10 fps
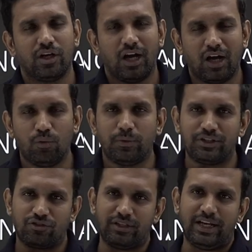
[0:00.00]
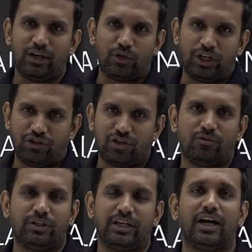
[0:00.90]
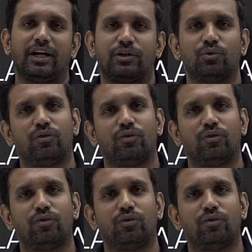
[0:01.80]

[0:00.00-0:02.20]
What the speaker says: how much the allocation with regard to